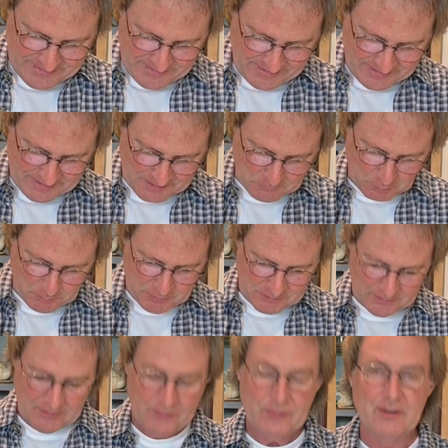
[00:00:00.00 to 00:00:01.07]
And we'll
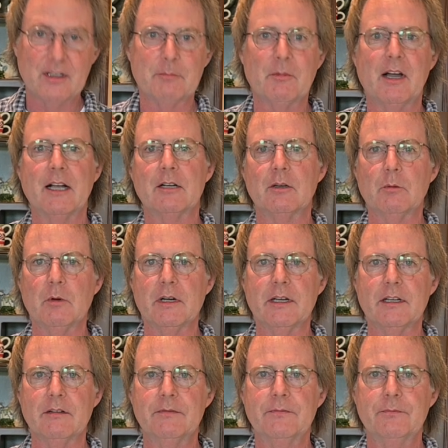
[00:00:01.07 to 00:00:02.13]
put this in the
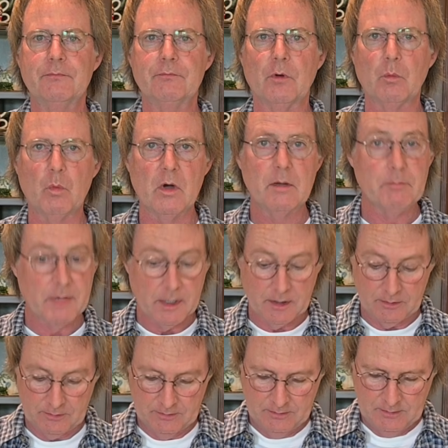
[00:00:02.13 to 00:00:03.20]
microwave for 1
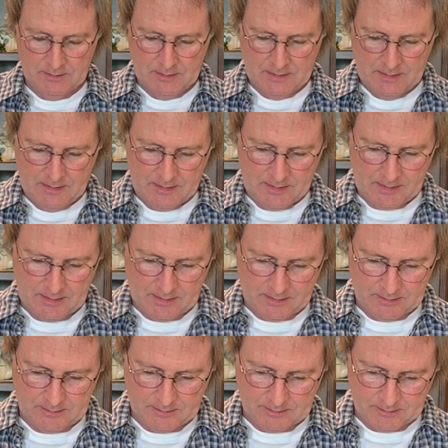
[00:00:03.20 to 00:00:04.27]
minute.
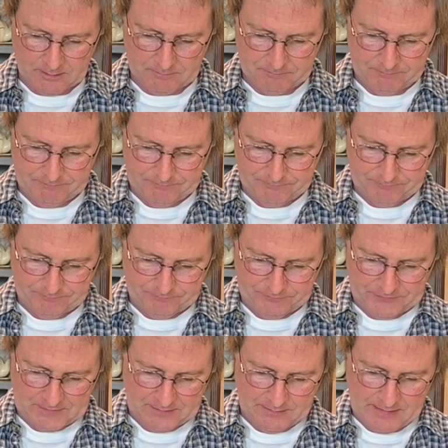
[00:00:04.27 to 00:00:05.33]
And
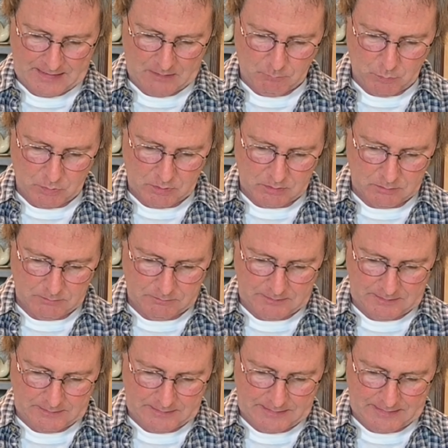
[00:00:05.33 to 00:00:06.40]
that will
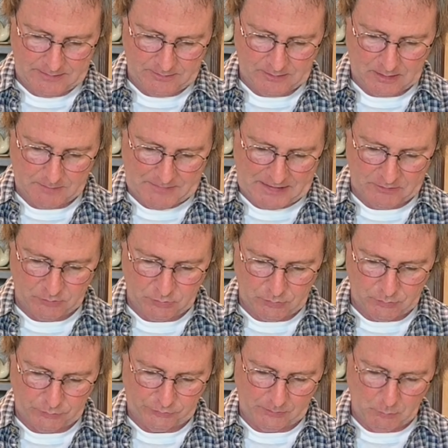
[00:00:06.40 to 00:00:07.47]
get it to come out
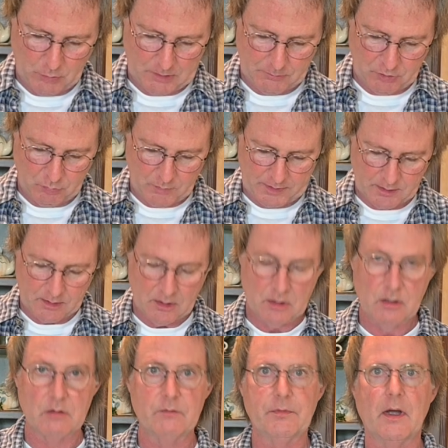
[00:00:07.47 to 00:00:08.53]
to somewhere between
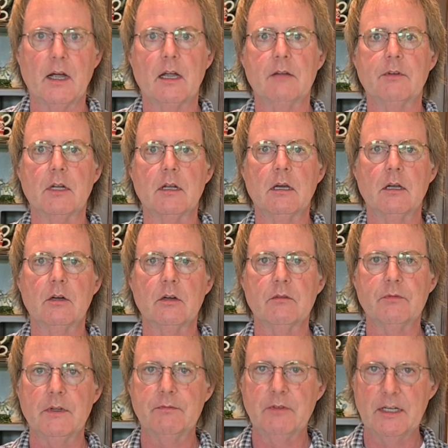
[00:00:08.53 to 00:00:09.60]
105 and
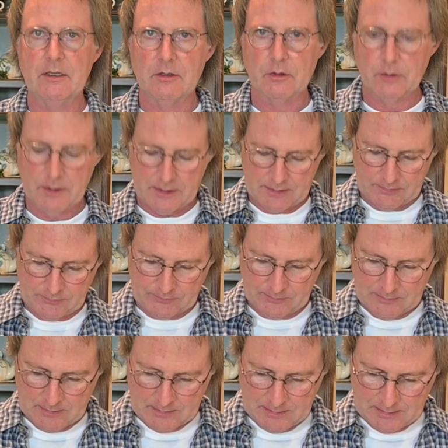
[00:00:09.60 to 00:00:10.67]
115 degrees.
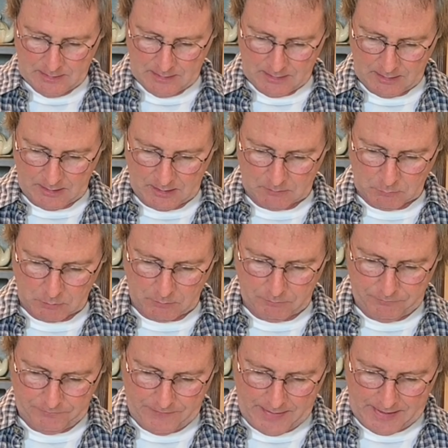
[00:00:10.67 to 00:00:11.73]
And we'll
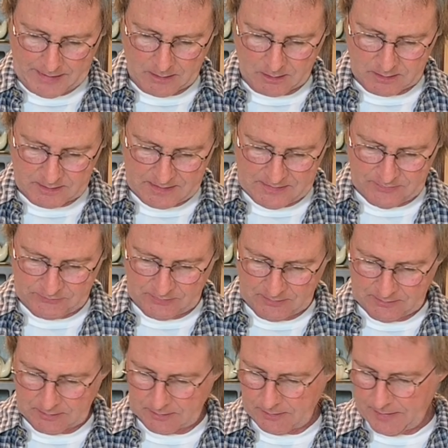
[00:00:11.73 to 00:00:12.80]
add our yeast
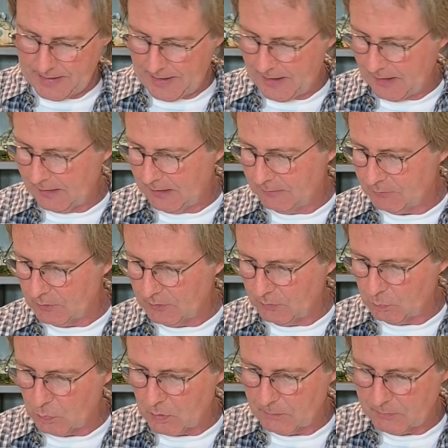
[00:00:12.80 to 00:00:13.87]
to that after it's
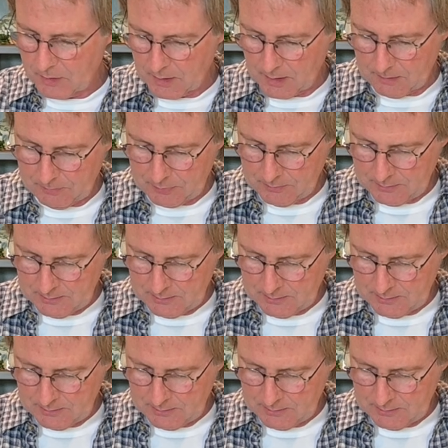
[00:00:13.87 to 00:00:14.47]
warmed up.